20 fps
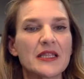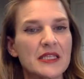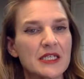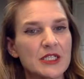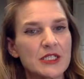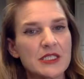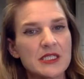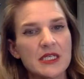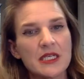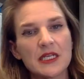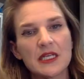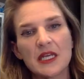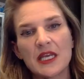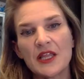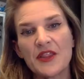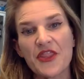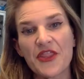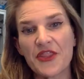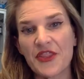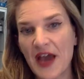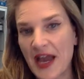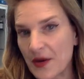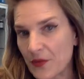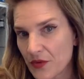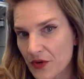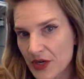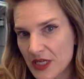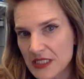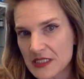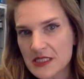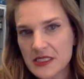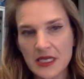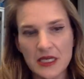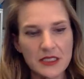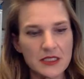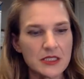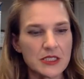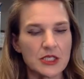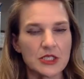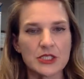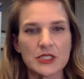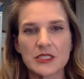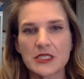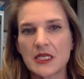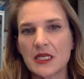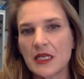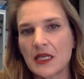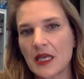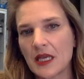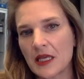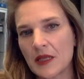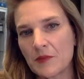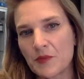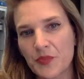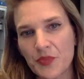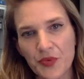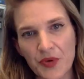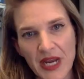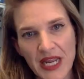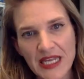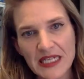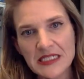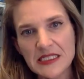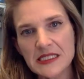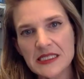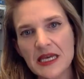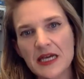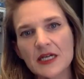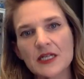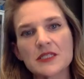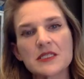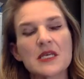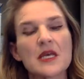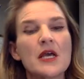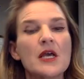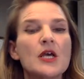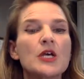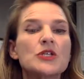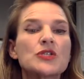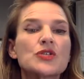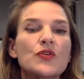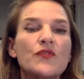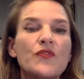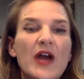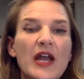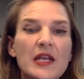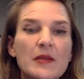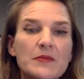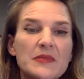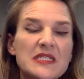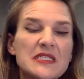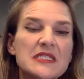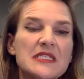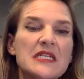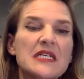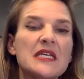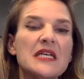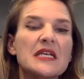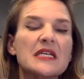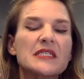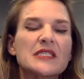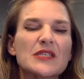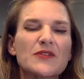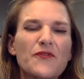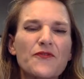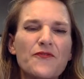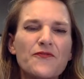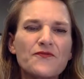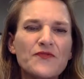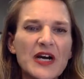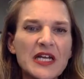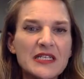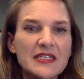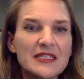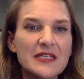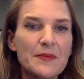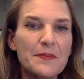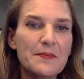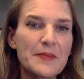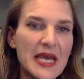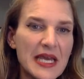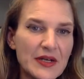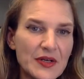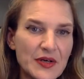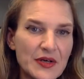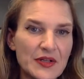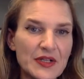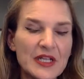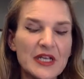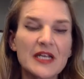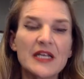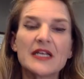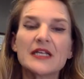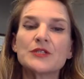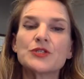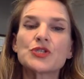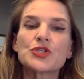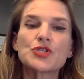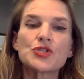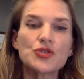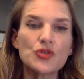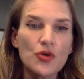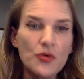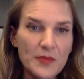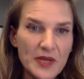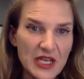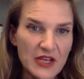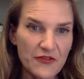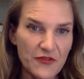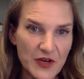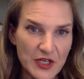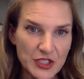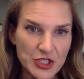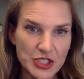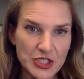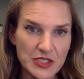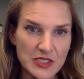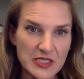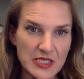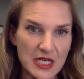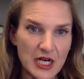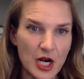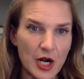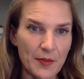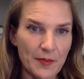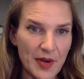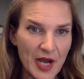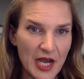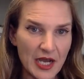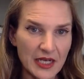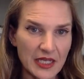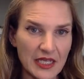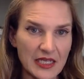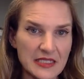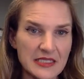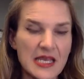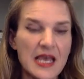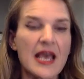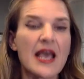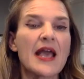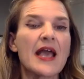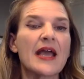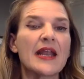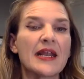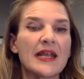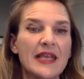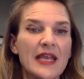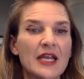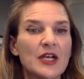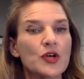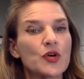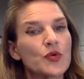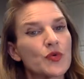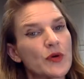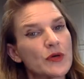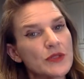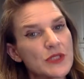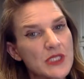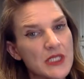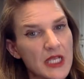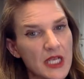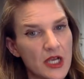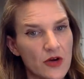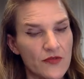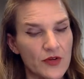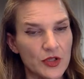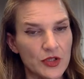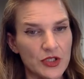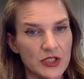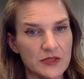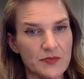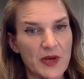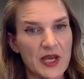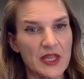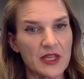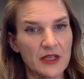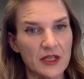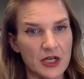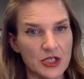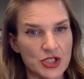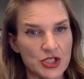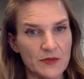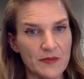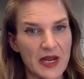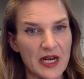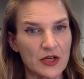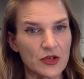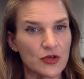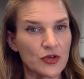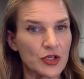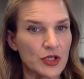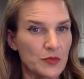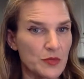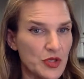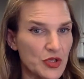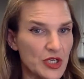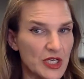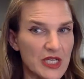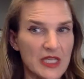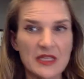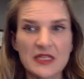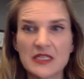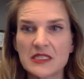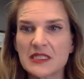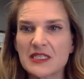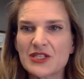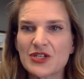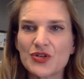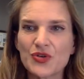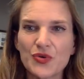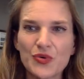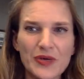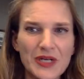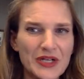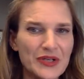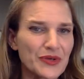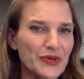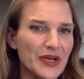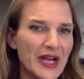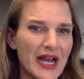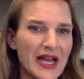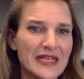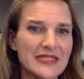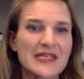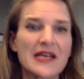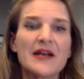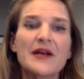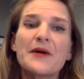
They're seen in thyroid cells. They're seen in brain cells. So vitamin D is fundamental in so many functions in our bodies, and again, grossly overlooked by the larger medical community. This is critical, guys.